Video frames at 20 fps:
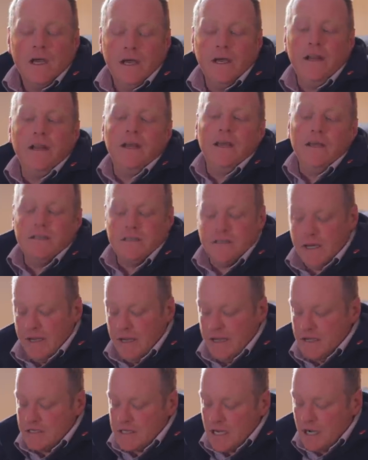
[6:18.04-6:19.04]
It is. It
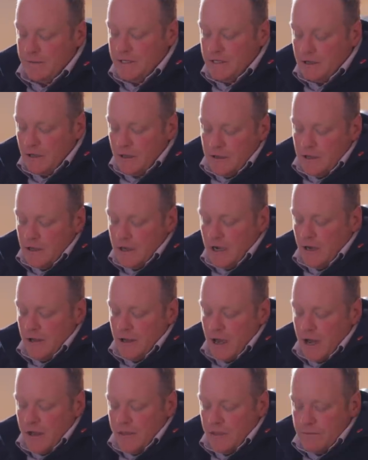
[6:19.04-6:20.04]
is. I mean, at,
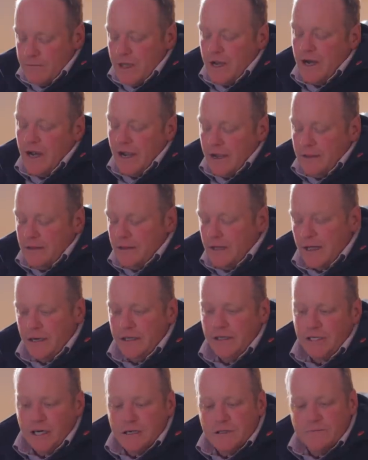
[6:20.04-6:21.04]
at the minute, the
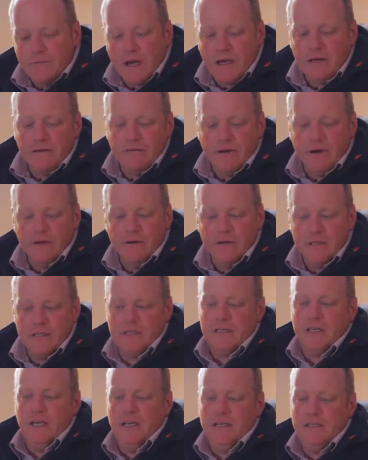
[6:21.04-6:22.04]
NGO's main
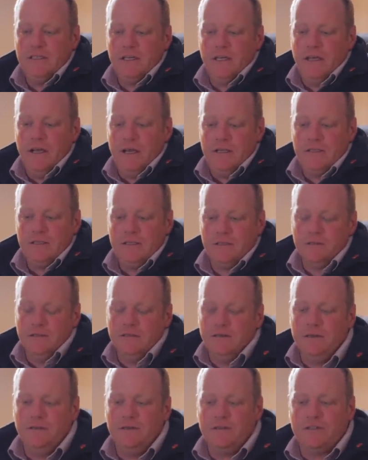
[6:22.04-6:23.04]
focus is is
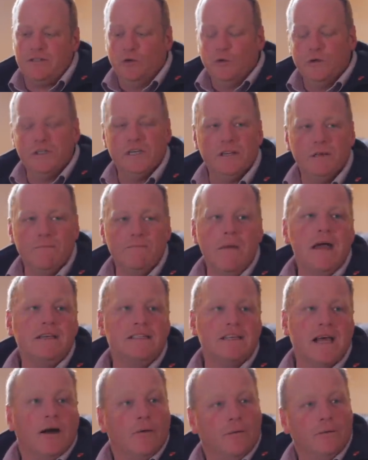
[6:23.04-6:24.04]
sorting the
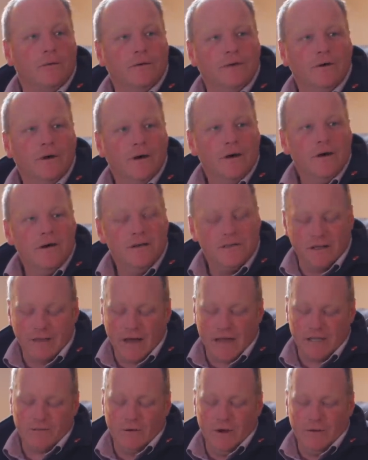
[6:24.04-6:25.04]
mess out. Okay. So
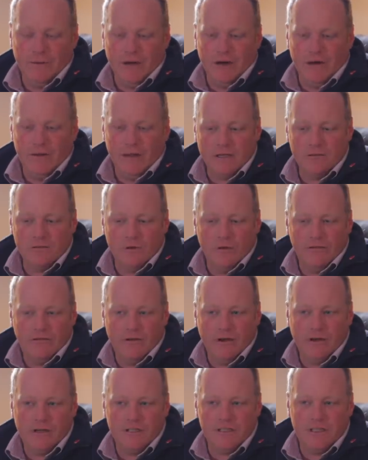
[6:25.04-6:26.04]
that's where we are. That's what we're
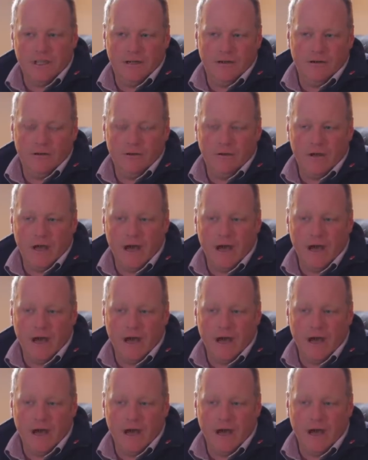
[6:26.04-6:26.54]
focusing on.